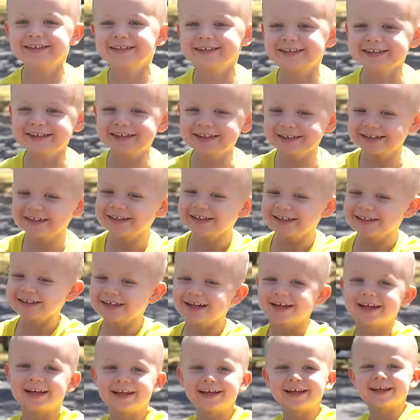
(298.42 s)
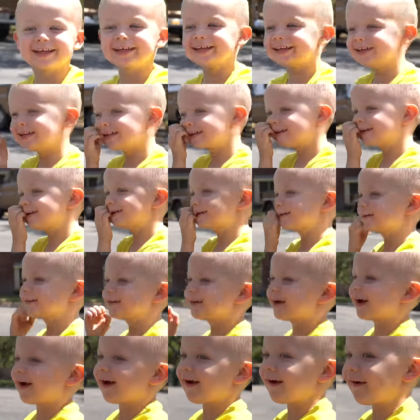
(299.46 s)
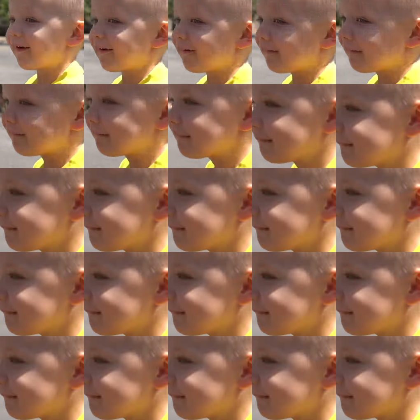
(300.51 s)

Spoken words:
and balance it all. Part of this has